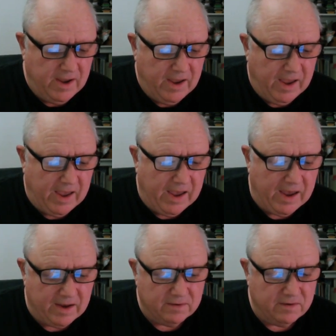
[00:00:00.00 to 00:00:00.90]

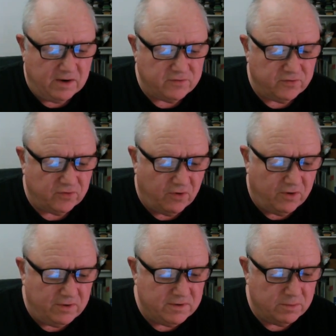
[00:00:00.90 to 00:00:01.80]
And as you
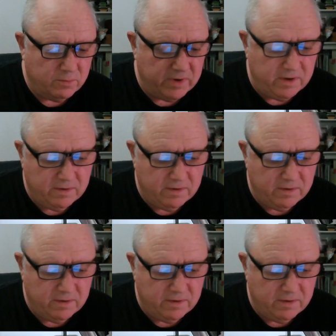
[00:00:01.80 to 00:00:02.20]
saw, we